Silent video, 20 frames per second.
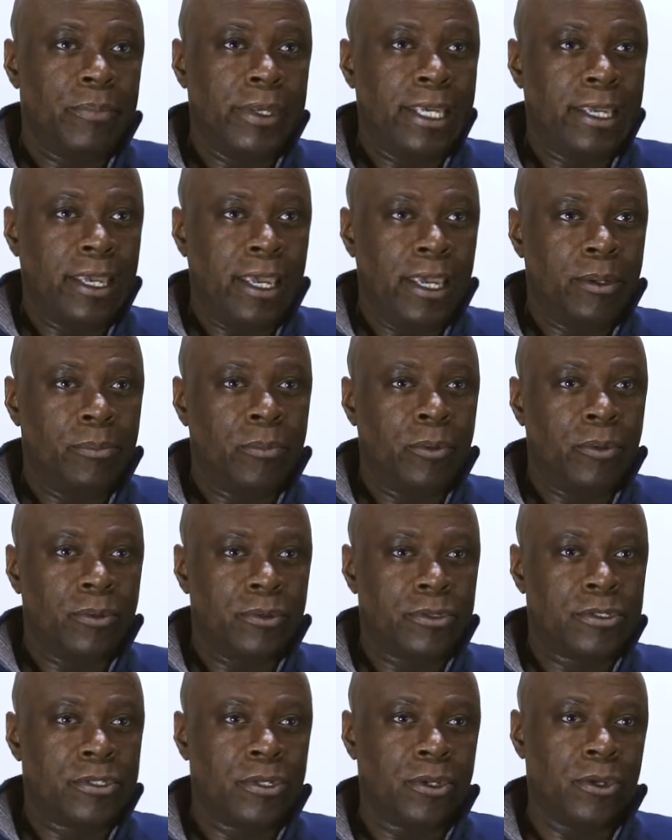being
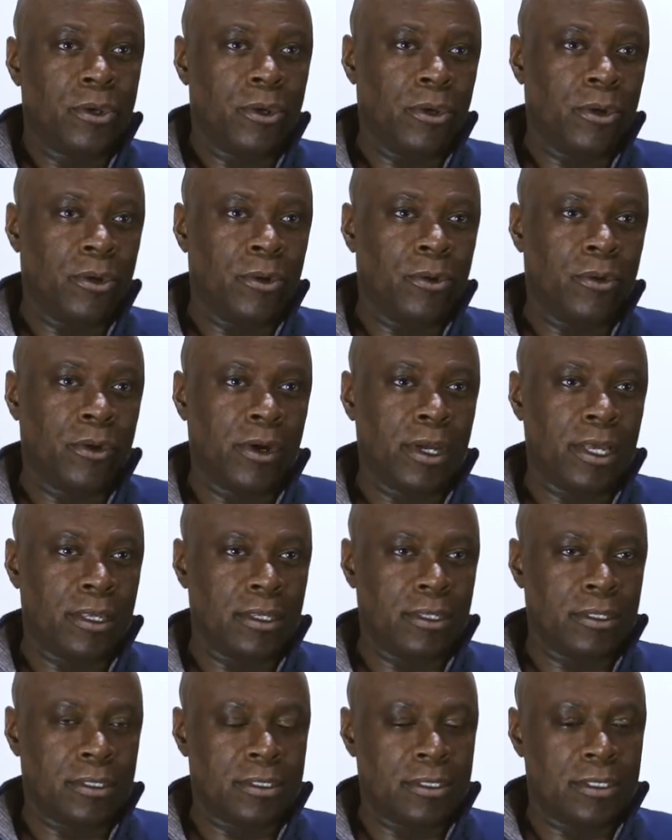able to
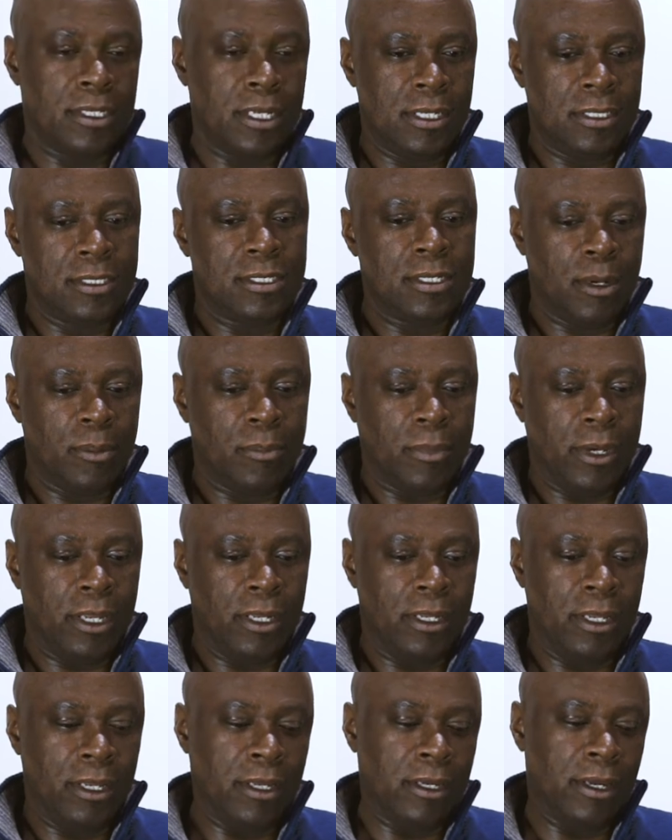see
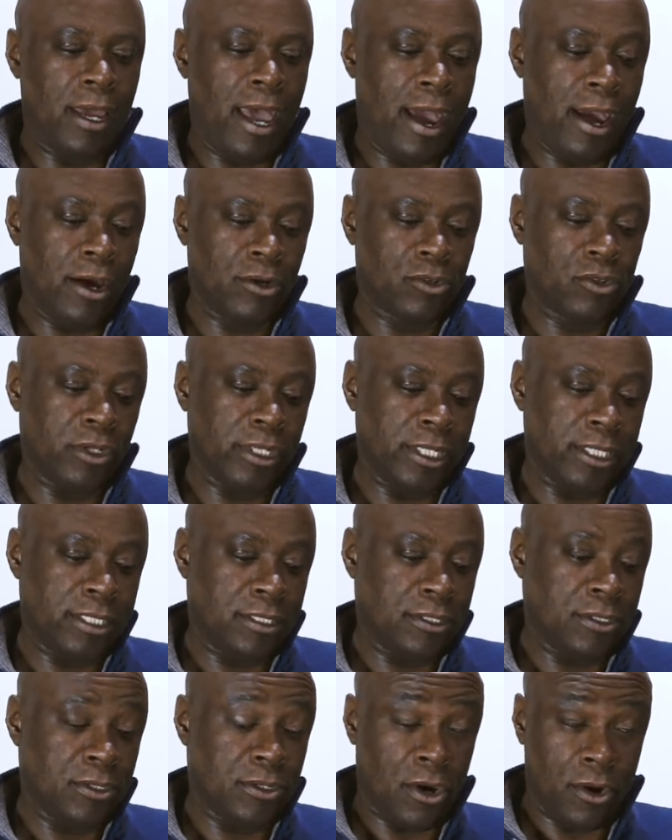somebody actually
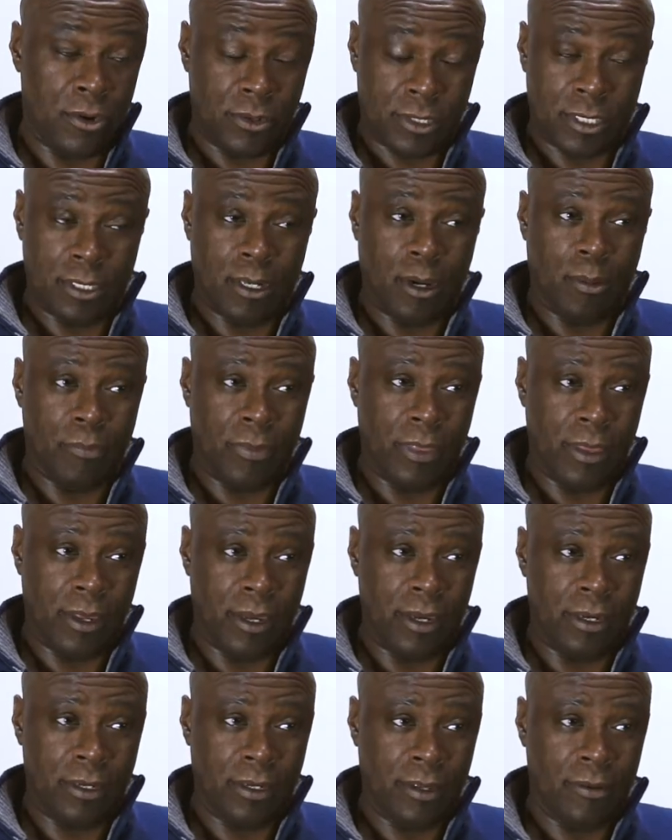start
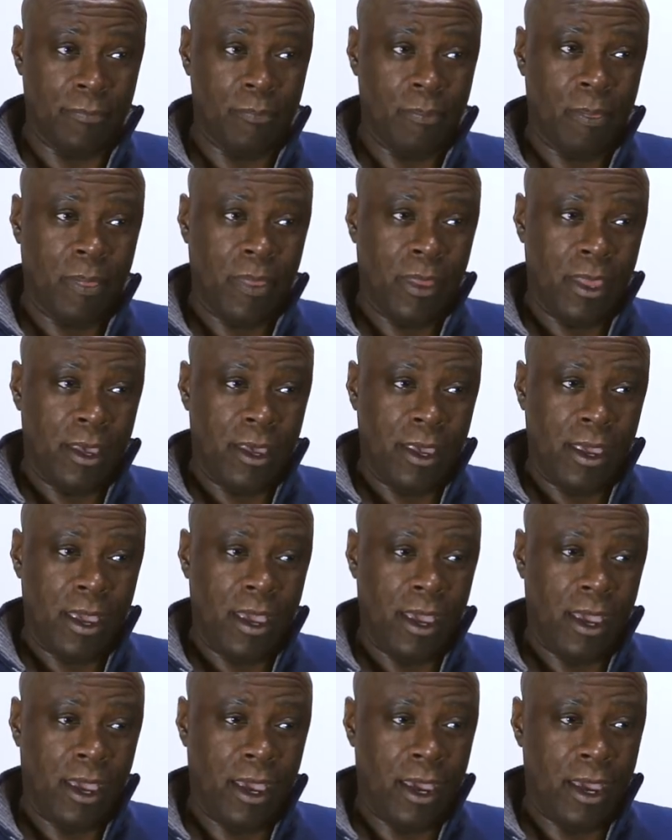something
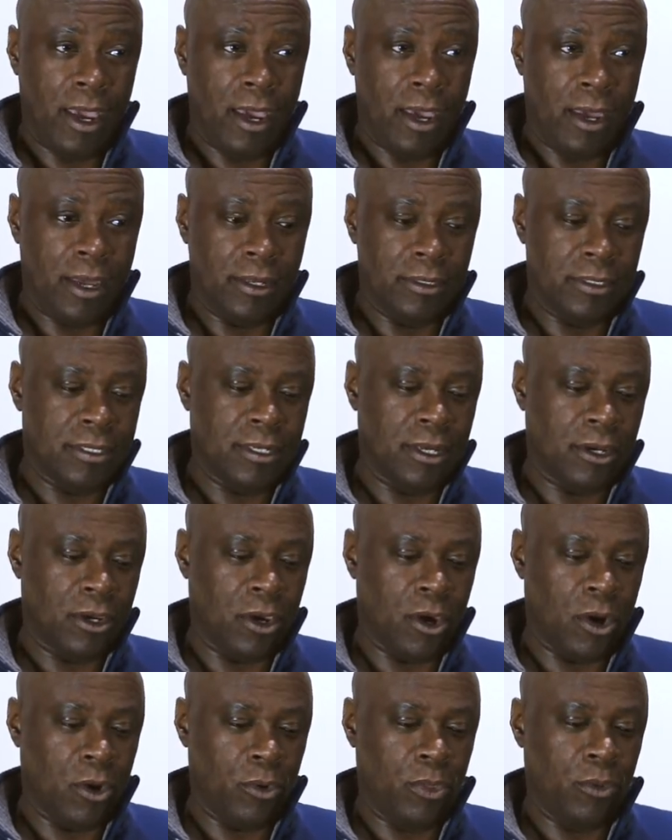and
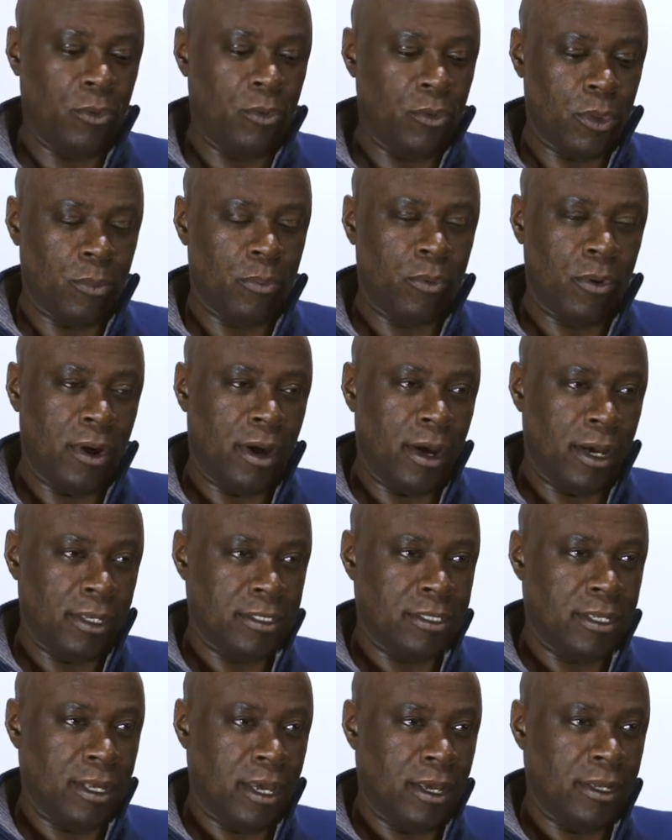go through the
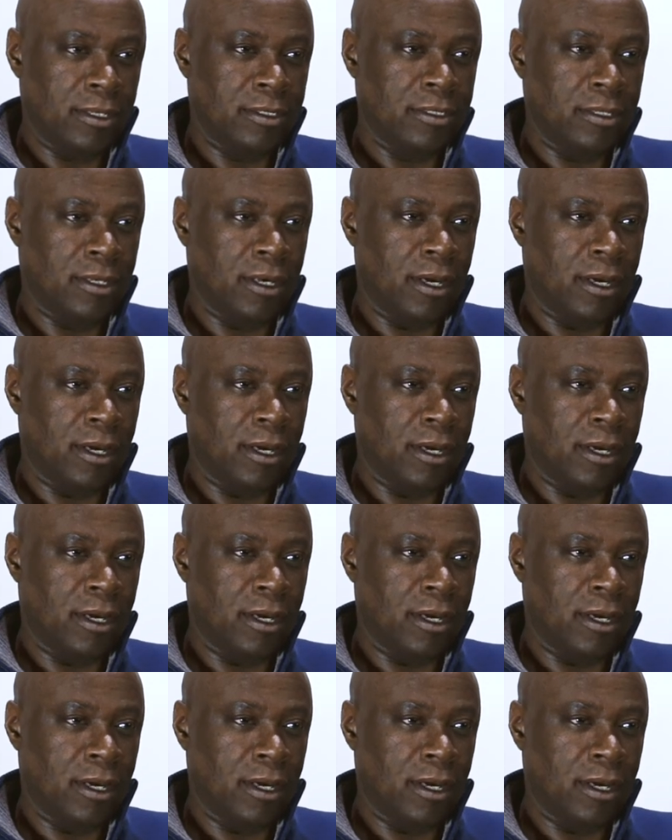process